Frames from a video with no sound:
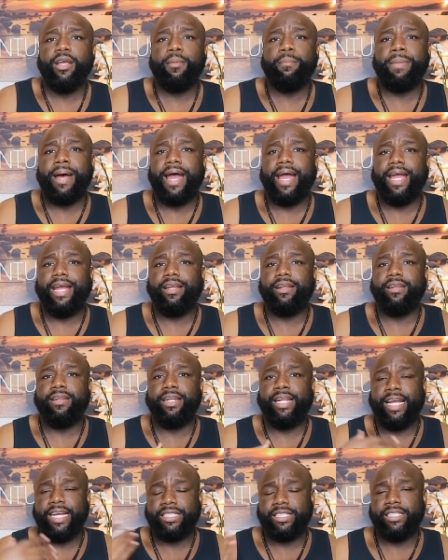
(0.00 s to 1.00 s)
by
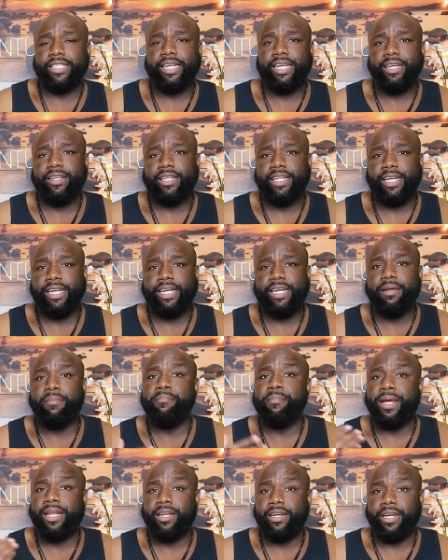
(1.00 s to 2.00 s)
lessening the
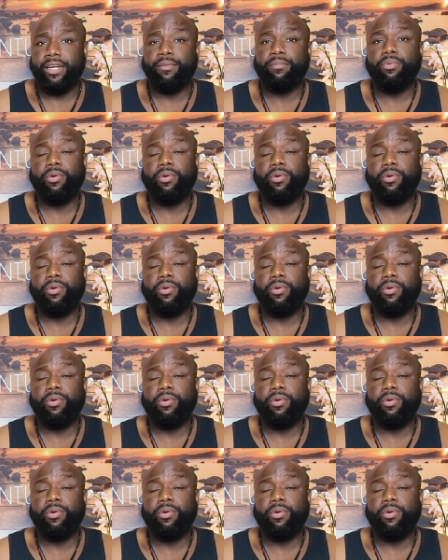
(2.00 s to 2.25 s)
melanin